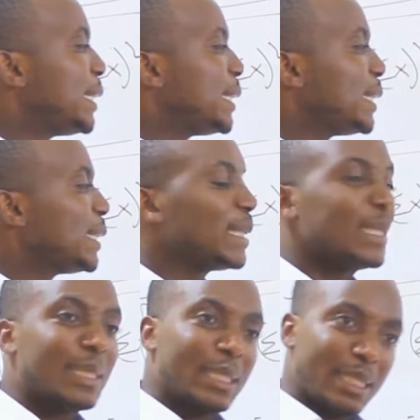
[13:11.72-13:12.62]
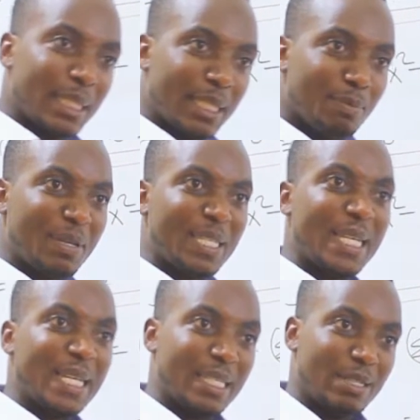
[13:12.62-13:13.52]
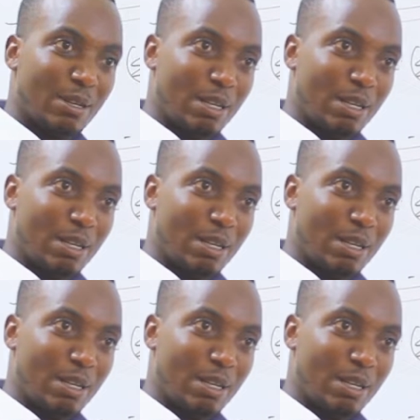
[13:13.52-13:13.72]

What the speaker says: this percentage